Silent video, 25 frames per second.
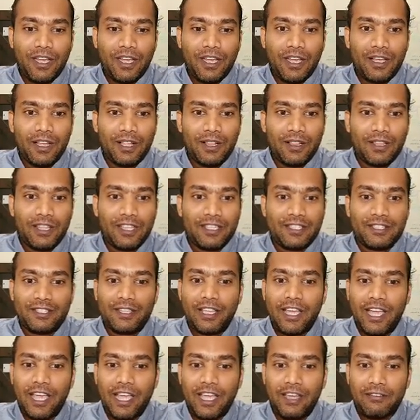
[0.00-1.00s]
let's
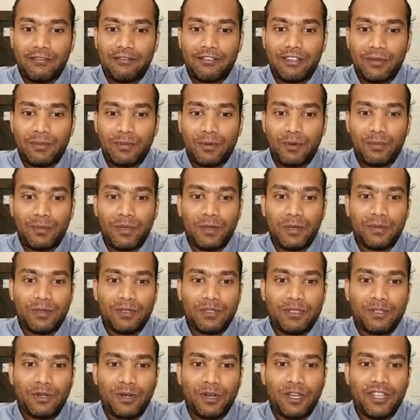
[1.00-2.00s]
have some more
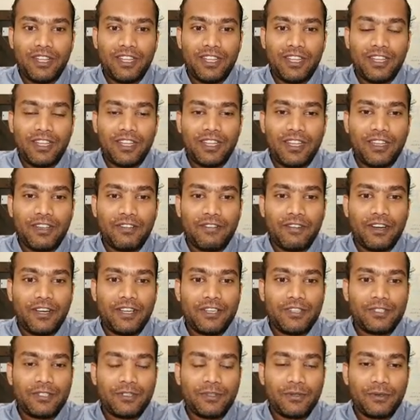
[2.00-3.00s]
people joined in very
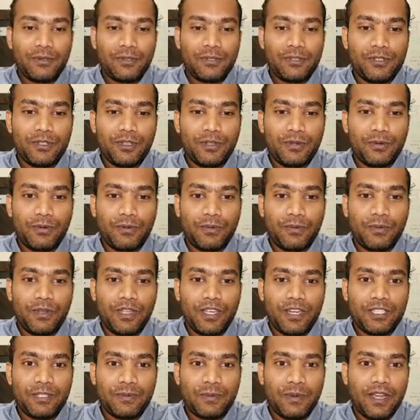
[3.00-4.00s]
soon. So we're
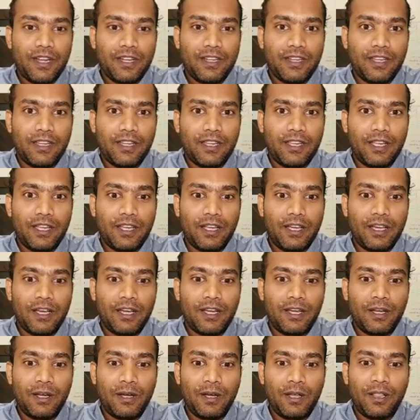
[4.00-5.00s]
expecting
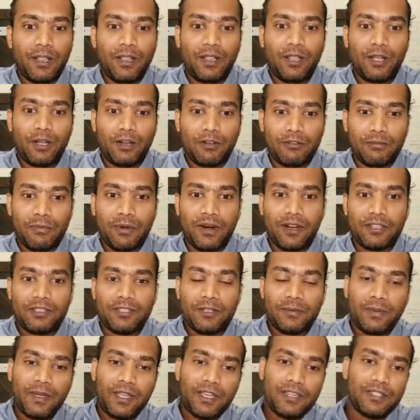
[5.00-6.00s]
a lot of
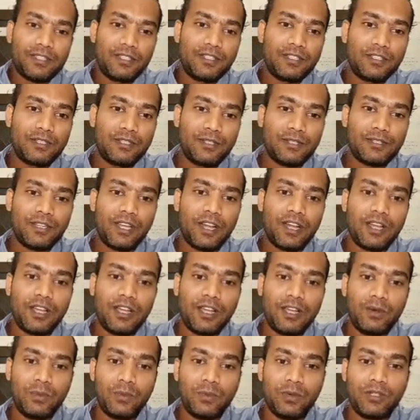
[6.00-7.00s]
participation to start
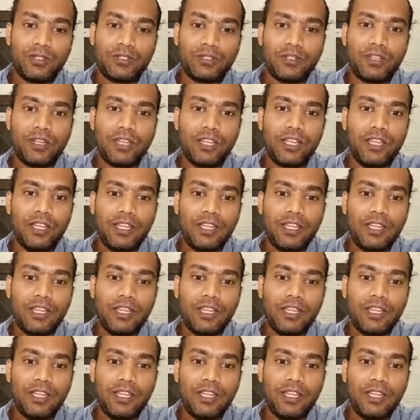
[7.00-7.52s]
ahead with today.